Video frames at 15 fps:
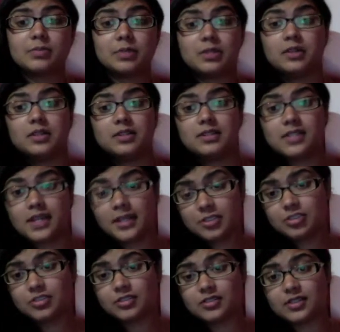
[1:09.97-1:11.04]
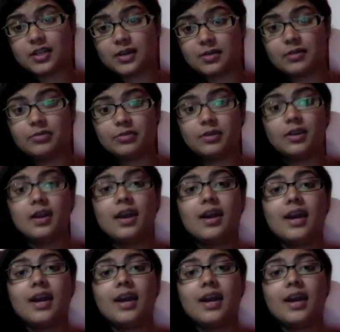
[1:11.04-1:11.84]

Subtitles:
but good intentions, however,